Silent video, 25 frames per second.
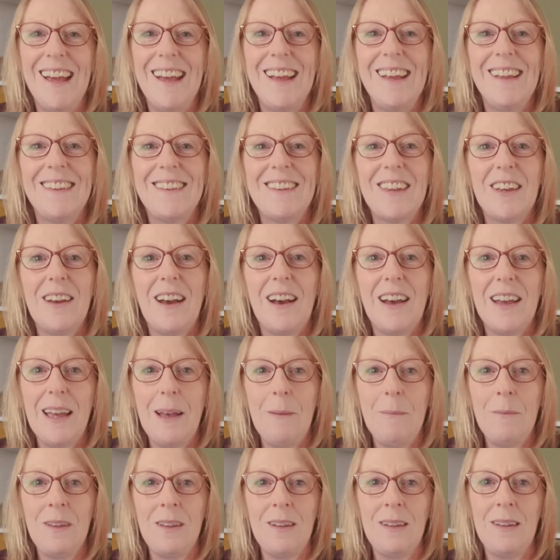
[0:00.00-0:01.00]
So I
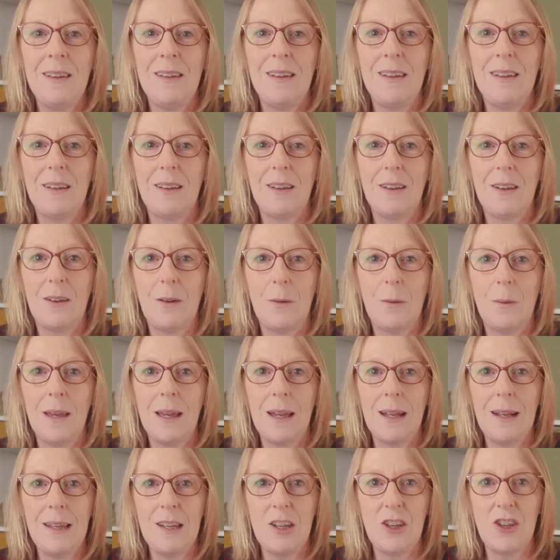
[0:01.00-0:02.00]
am going to
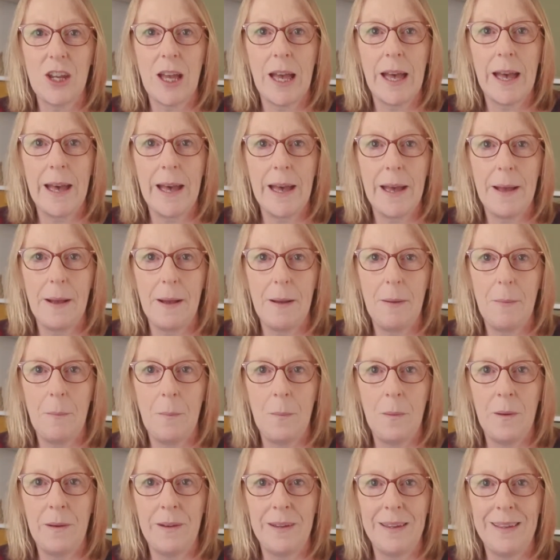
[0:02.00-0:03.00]
quickly share
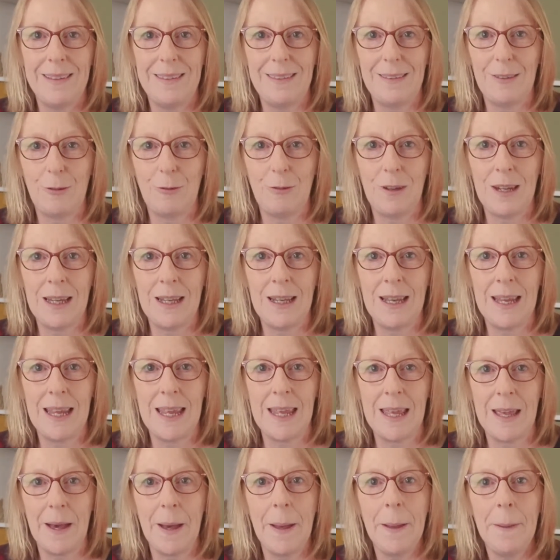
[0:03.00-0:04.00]
my screen
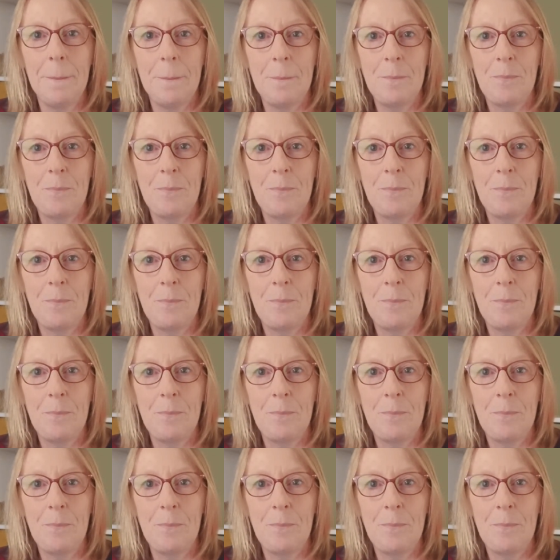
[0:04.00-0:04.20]
here.